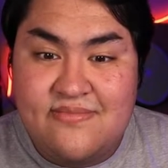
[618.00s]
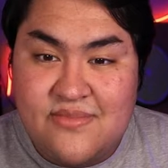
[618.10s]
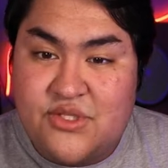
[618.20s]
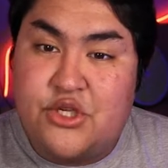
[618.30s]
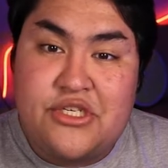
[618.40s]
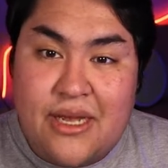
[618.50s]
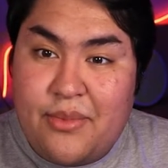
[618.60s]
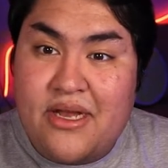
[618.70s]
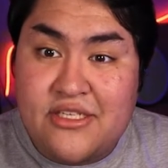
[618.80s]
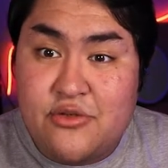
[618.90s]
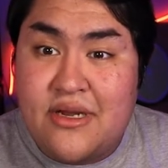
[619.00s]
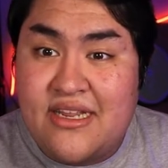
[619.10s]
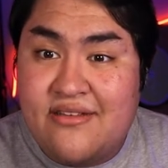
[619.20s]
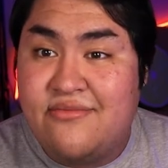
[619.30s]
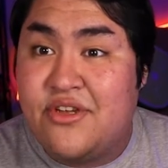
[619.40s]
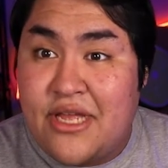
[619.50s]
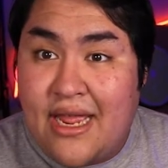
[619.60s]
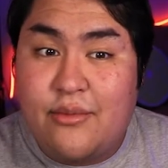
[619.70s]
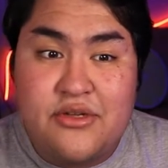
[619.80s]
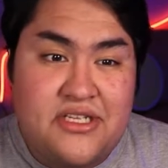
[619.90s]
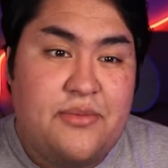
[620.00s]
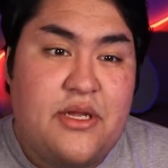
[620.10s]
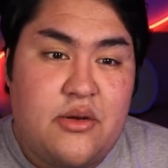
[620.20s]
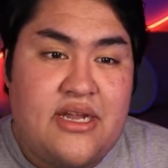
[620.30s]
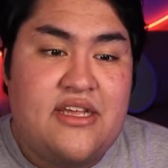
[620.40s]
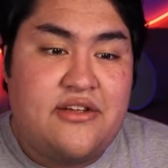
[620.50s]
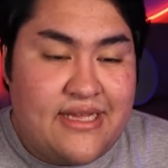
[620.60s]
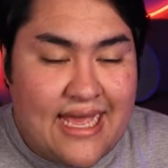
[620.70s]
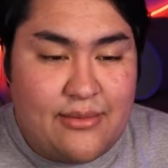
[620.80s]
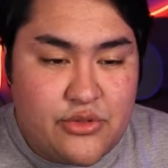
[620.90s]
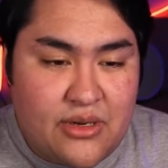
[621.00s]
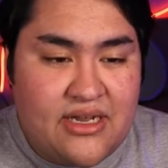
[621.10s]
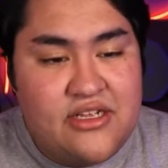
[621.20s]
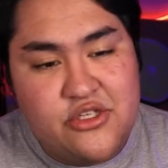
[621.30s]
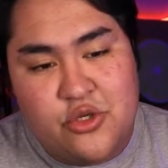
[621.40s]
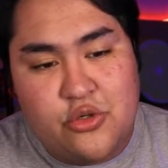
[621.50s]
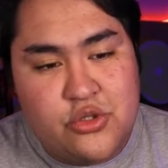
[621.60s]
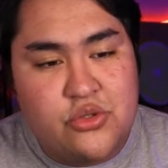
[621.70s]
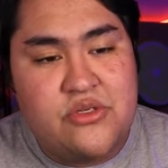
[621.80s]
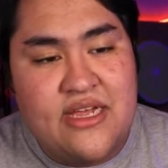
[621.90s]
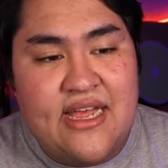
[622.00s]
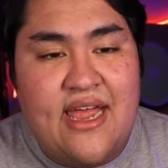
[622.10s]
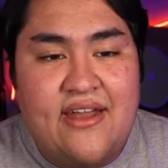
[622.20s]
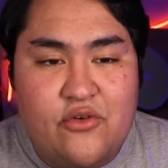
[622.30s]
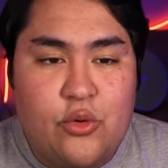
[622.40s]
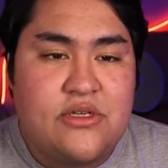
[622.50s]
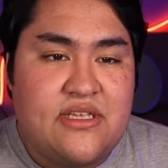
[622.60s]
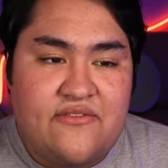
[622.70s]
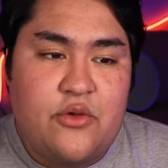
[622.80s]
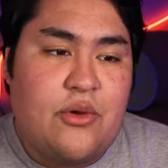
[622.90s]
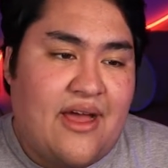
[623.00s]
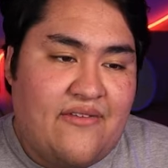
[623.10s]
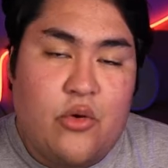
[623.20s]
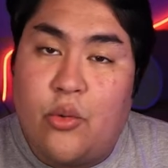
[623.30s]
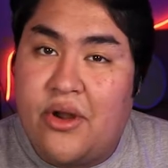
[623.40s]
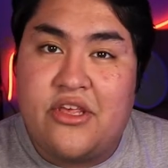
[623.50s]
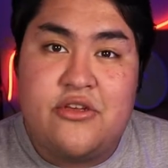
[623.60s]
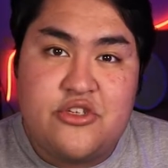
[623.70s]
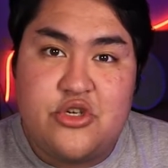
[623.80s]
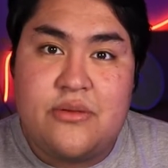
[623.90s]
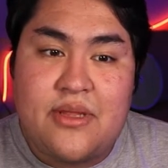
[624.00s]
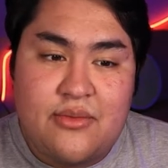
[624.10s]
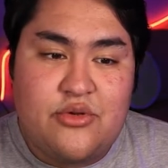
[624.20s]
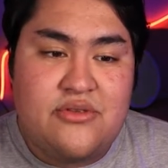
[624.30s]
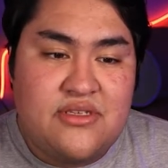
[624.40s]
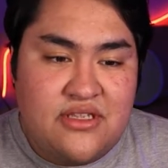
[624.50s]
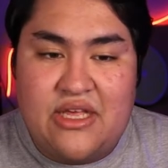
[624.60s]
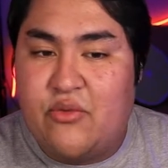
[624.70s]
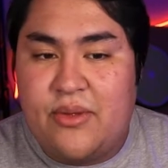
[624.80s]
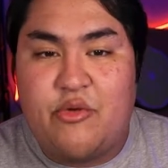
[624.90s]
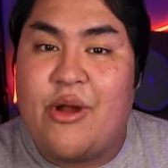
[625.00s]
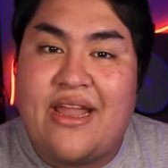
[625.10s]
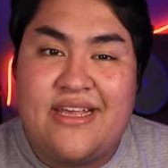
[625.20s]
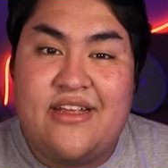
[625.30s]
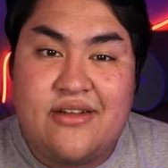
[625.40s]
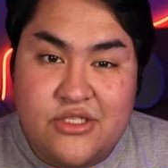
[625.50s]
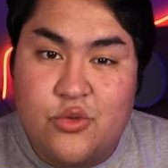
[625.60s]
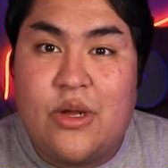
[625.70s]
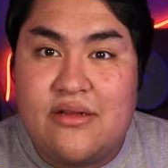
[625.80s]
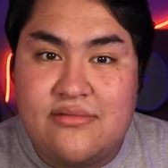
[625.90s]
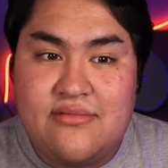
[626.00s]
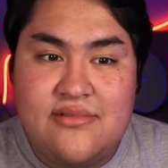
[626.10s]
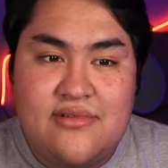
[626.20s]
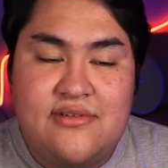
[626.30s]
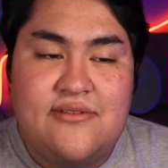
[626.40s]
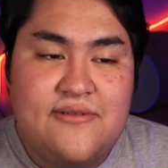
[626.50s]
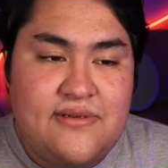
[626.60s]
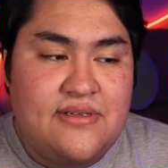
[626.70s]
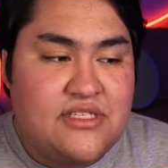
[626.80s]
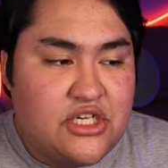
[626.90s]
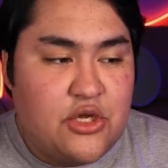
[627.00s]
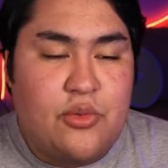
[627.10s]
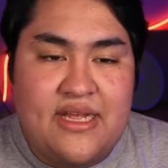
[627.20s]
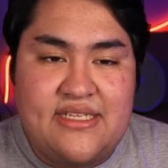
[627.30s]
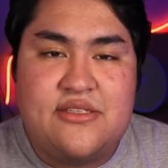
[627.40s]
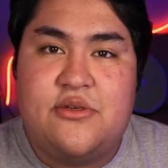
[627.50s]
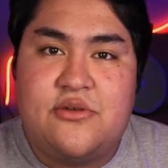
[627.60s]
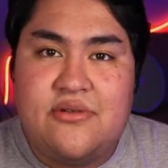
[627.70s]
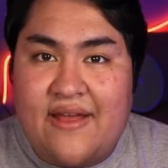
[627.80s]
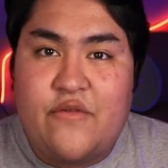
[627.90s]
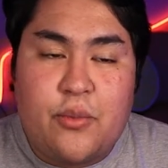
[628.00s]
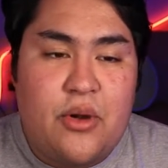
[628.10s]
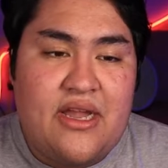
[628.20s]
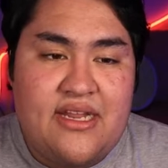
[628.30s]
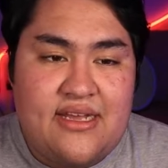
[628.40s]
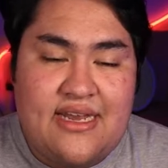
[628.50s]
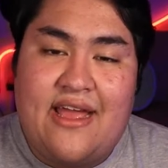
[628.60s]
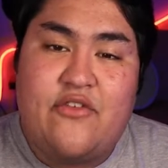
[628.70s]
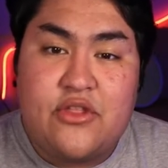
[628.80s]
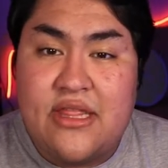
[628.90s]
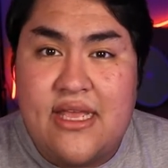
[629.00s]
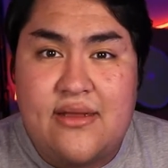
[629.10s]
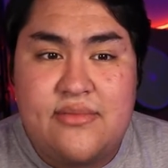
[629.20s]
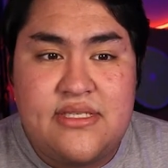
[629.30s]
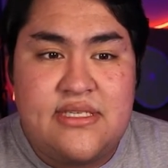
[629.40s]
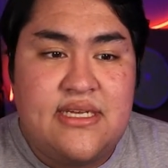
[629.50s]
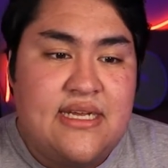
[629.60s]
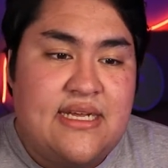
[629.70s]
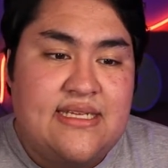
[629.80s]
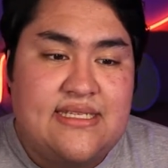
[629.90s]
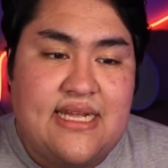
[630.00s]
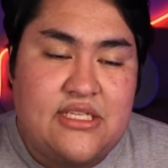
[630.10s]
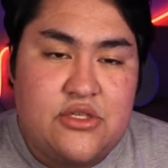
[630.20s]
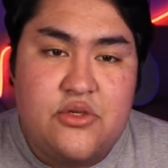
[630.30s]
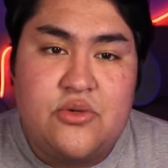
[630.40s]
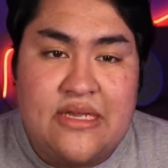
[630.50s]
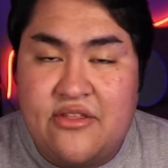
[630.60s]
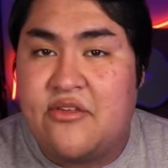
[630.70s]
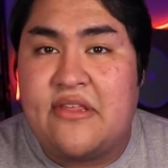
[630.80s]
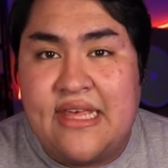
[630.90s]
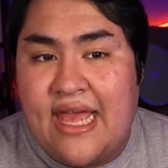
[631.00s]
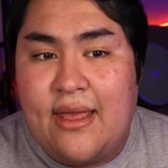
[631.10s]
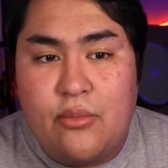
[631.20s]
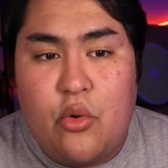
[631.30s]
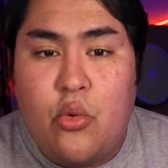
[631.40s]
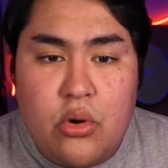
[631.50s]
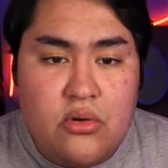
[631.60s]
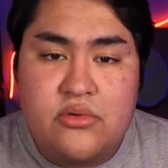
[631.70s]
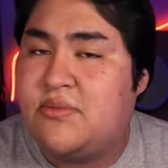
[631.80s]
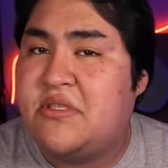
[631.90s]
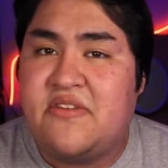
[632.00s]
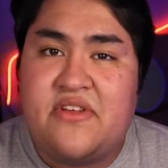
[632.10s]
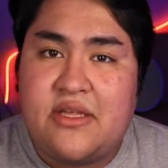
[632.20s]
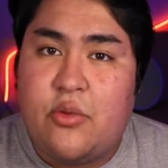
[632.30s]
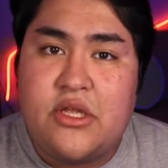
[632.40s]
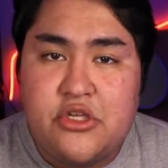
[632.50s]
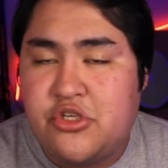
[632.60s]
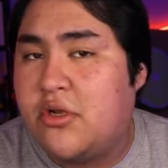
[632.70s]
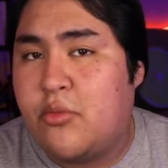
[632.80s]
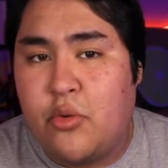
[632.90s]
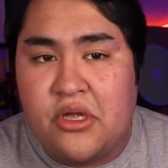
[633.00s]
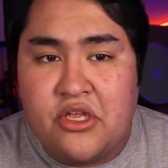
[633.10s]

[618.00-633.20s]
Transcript: Your chat box is ready, your camera is up here ready, your game's ready, your socials, and of course, if you have or want to use stream labels, they will be right here as well. It's a good way to have your branding and have your themes set to either the game or specifically what you stream or what you